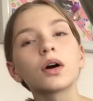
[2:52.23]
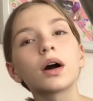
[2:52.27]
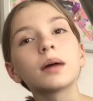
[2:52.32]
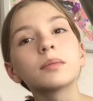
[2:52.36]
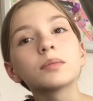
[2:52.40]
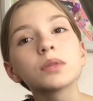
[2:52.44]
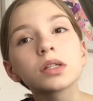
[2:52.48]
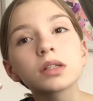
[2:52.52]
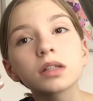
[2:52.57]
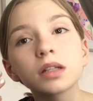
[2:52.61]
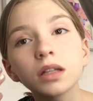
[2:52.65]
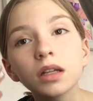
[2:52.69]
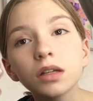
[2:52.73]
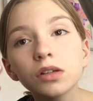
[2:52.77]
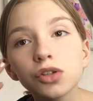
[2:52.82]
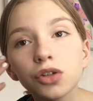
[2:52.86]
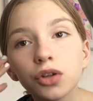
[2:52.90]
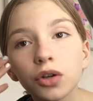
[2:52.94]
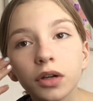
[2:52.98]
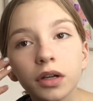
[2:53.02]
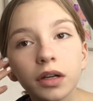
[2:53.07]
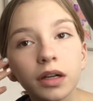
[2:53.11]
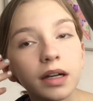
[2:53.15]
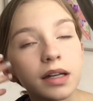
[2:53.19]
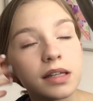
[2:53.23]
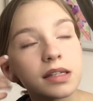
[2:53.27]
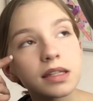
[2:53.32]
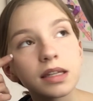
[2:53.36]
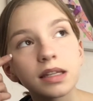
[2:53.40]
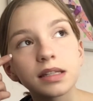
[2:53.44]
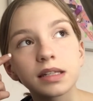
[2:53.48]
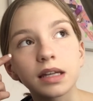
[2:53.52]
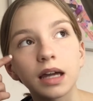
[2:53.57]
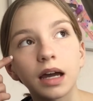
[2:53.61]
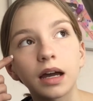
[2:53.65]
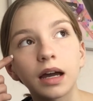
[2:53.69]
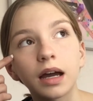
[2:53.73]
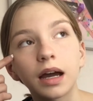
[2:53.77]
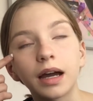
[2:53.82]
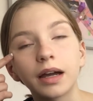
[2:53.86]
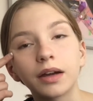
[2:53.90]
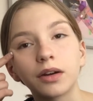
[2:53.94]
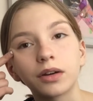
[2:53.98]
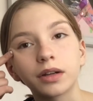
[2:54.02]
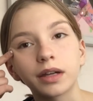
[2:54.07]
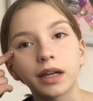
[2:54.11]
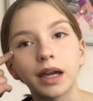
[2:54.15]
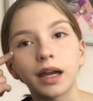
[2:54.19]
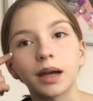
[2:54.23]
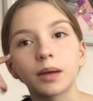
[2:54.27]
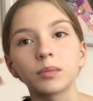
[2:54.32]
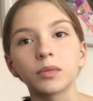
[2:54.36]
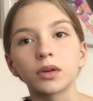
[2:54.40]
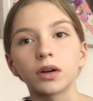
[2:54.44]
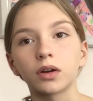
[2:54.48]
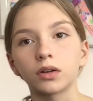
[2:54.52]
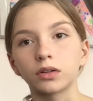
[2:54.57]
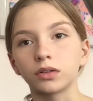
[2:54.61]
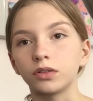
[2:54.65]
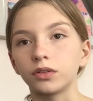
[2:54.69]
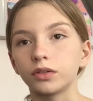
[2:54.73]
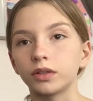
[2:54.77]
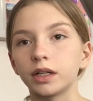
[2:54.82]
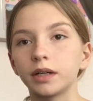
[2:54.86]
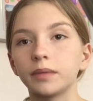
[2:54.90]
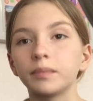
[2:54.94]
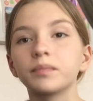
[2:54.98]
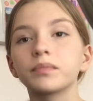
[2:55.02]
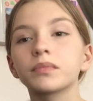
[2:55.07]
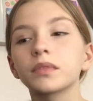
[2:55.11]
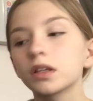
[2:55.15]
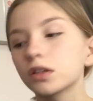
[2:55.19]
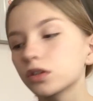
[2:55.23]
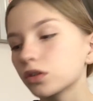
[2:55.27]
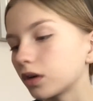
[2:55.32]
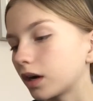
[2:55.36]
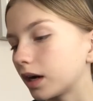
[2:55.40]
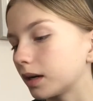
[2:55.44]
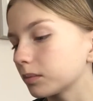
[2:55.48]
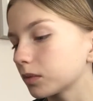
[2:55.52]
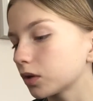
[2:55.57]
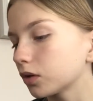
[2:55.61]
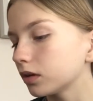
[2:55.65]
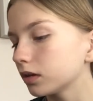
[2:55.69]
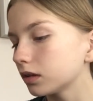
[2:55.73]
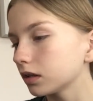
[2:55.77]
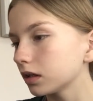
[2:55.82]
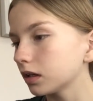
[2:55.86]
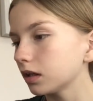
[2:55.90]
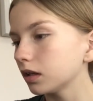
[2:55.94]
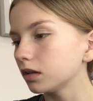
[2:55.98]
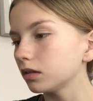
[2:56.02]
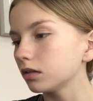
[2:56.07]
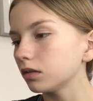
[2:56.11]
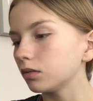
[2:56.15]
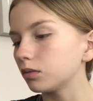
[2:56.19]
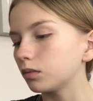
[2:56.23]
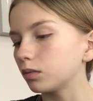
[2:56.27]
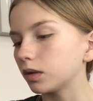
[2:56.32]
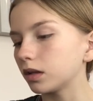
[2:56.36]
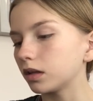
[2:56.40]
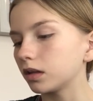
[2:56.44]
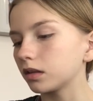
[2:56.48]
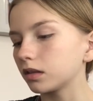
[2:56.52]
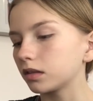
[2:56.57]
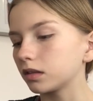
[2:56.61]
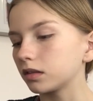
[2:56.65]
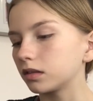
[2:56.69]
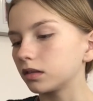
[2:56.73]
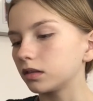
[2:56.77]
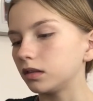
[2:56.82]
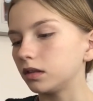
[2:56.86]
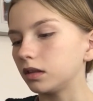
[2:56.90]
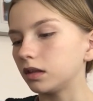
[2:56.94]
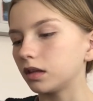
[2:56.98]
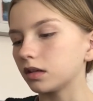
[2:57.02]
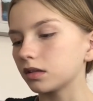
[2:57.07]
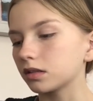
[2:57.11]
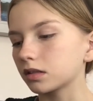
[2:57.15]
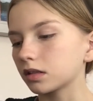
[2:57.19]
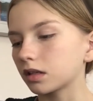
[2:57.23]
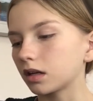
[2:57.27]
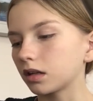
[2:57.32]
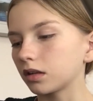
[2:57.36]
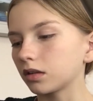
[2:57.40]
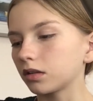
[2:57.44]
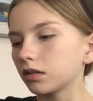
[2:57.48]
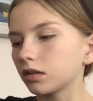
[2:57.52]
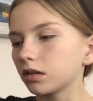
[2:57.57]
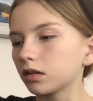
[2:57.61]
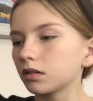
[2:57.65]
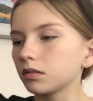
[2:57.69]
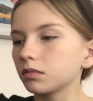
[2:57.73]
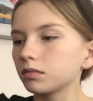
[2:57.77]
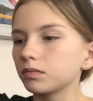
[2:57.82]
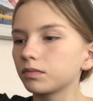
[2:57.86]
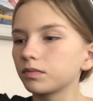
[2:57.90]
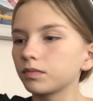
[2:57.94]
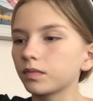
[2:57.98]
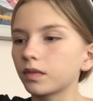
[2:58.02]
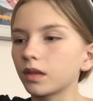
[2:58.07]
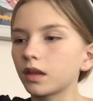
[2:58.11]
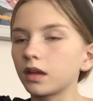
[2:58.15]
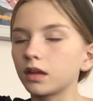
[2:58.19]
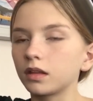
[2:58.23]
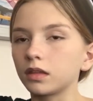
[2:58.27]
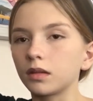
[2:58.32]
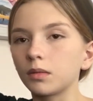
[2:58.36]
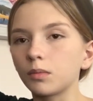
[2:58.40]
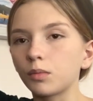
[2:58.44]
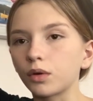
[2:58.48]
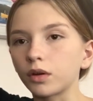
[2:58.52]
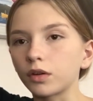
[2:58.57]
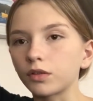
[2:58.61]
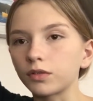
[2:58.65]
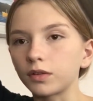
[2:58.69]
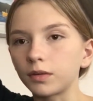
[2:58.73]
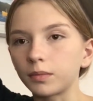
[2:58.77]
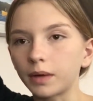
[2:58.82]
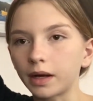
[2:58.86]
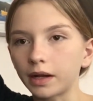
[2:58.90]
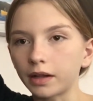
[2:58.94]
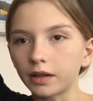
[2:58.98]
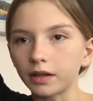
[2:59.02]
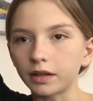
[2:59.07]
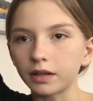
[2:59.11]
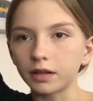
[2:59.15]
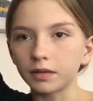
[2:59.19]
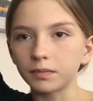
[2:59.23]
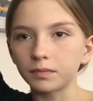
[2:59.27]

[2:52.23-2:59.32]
just going to show you guys this eye on camera. I'll do it. So I'm going in with this color in the Morphe palette,